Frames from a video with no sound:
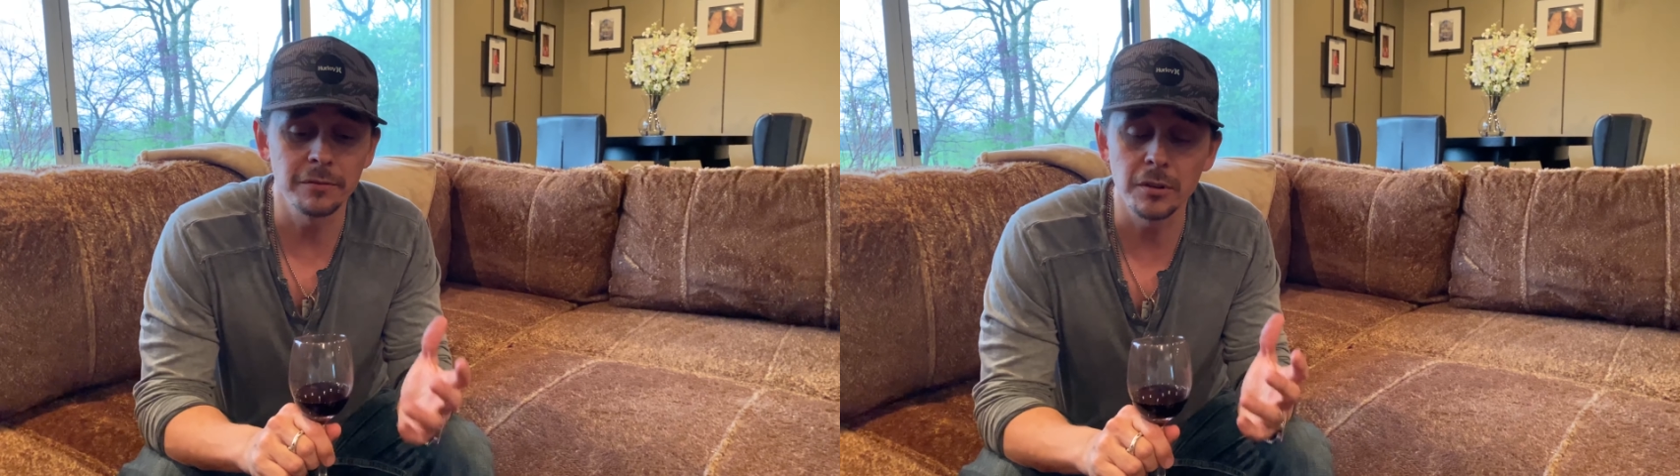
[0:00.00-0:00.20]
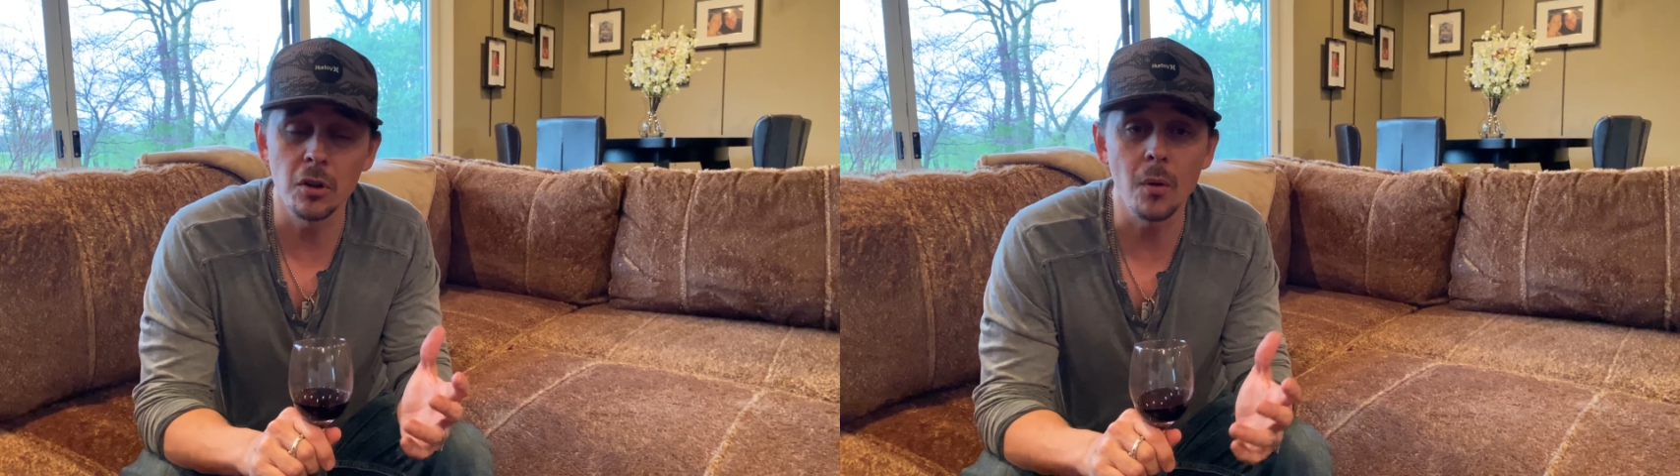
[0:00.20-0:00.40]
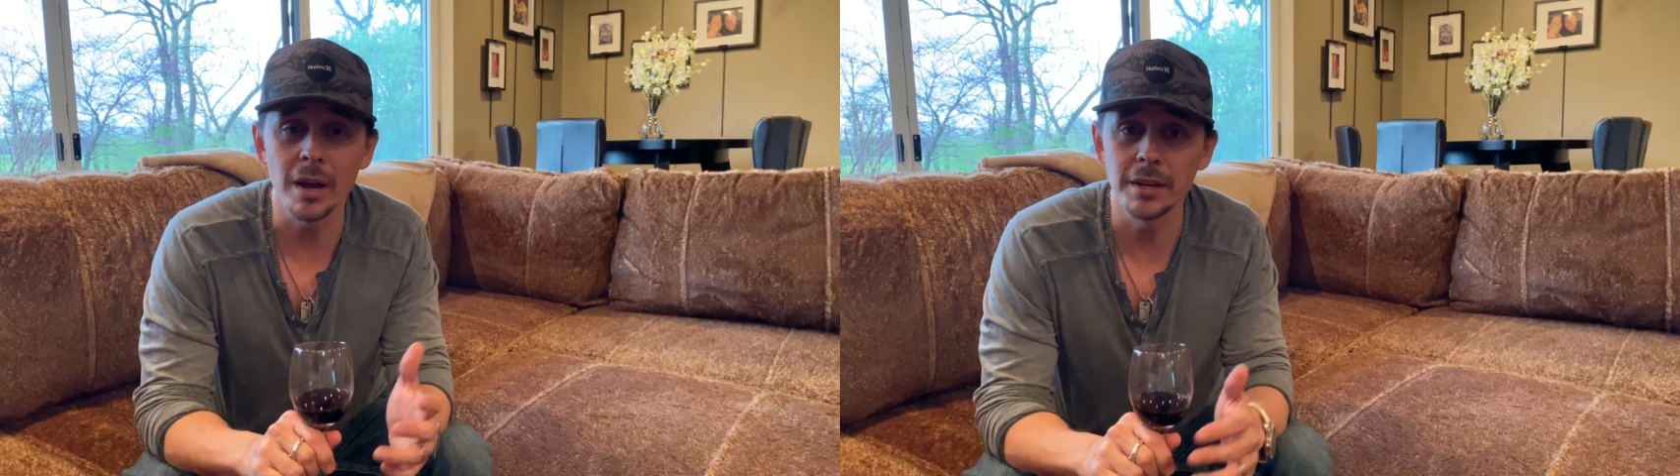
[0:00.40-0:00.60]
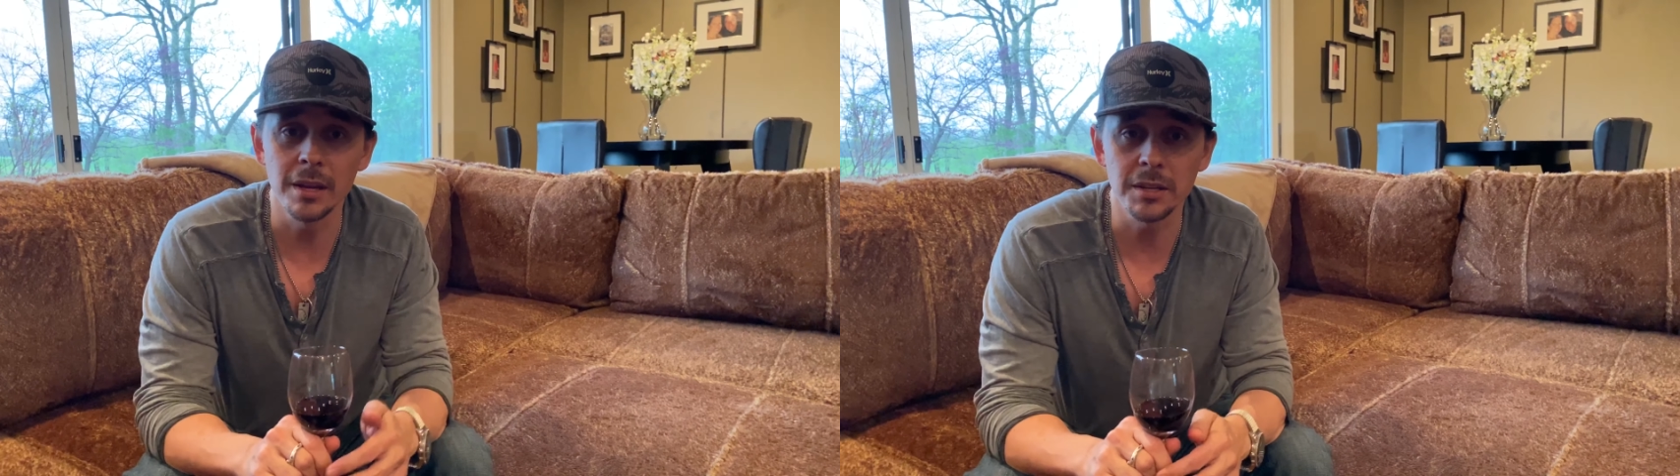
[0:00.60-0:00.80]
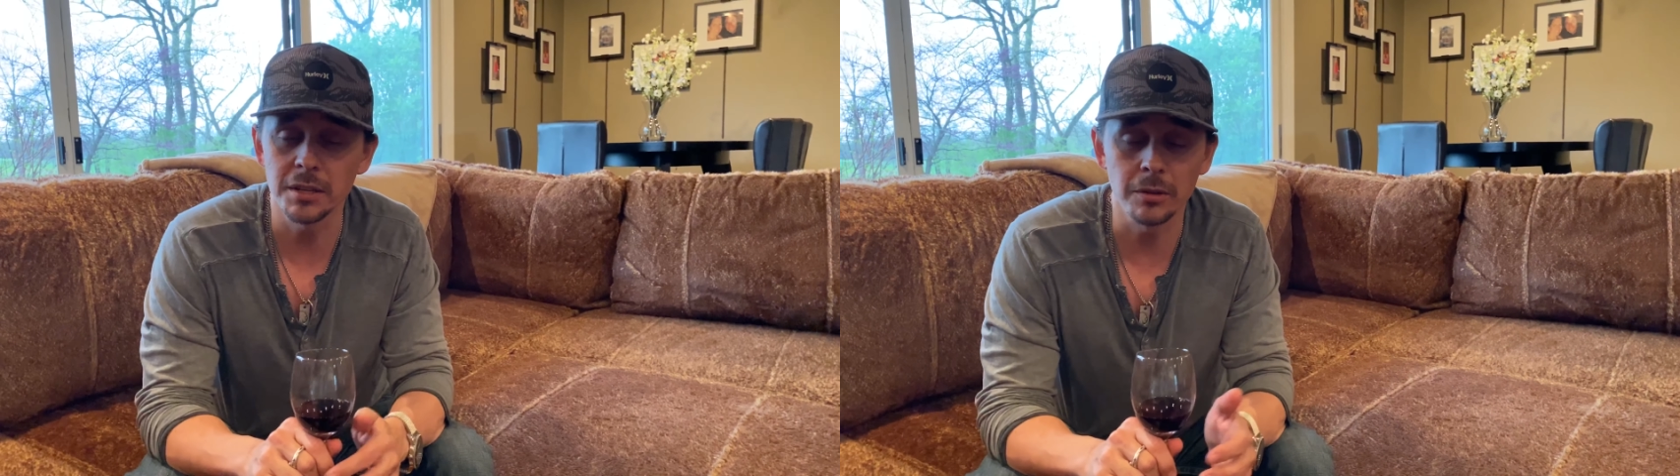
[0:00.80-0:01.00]
no
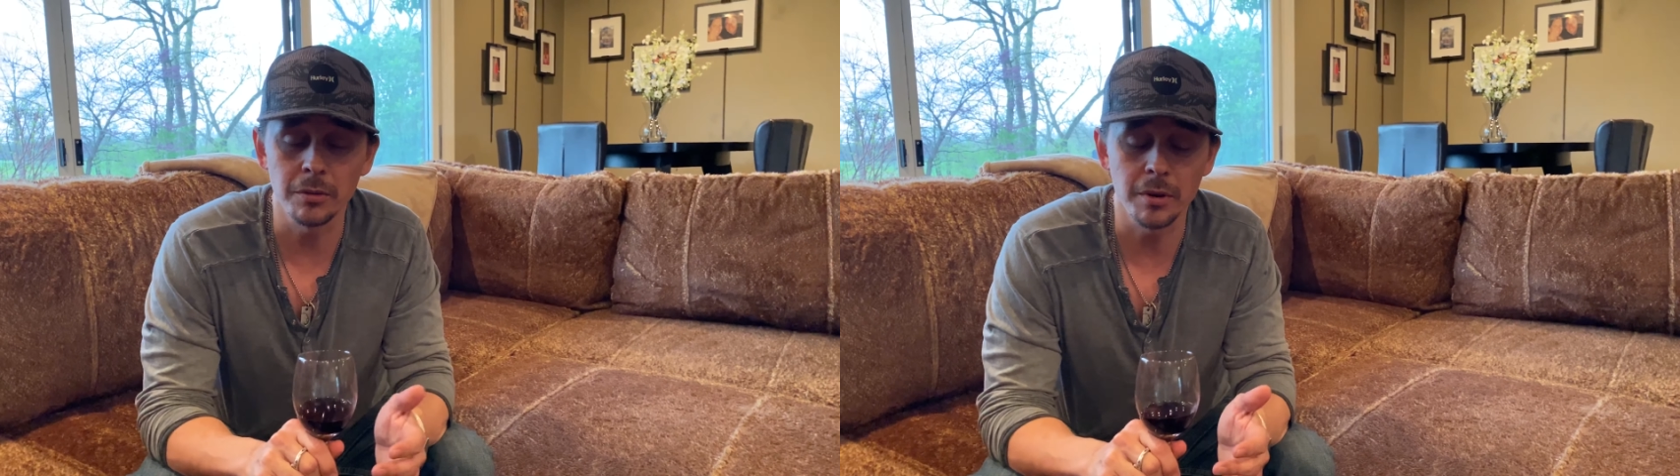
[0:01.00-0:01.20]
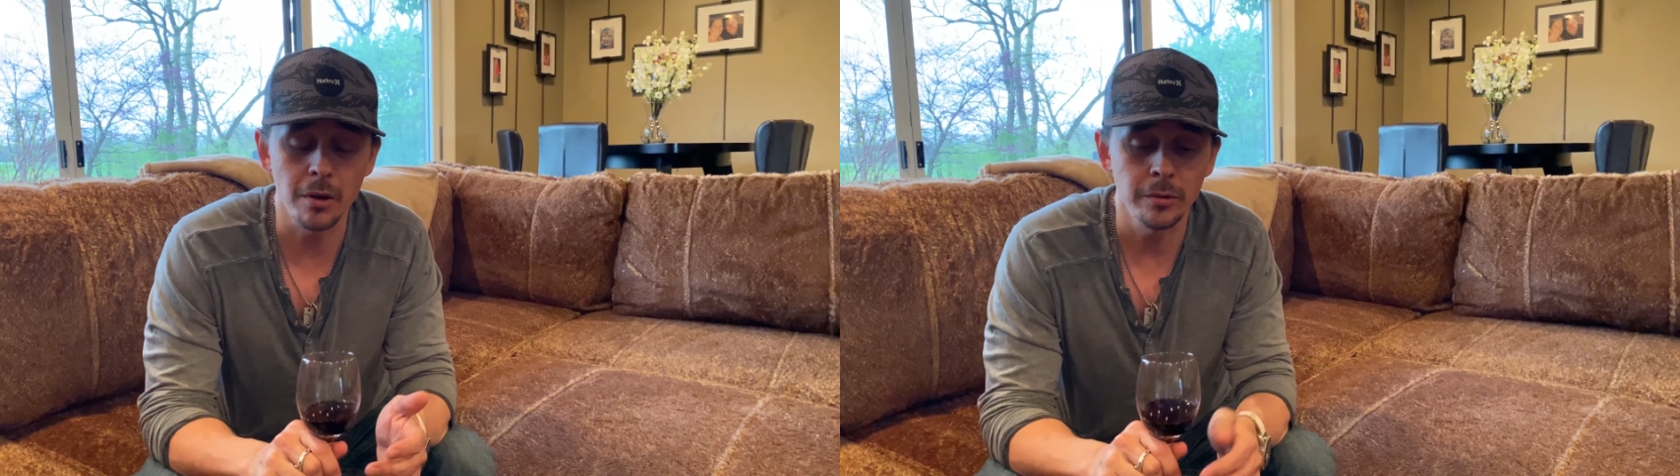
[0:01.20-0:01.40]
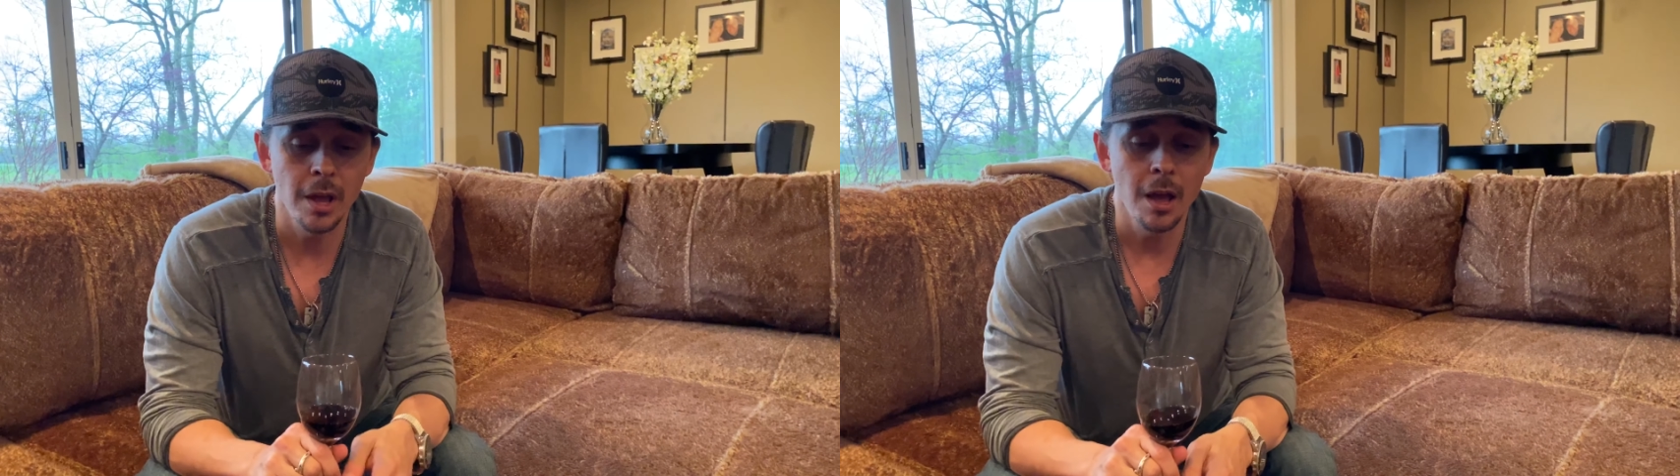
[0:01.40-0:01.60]
idea, still don't know.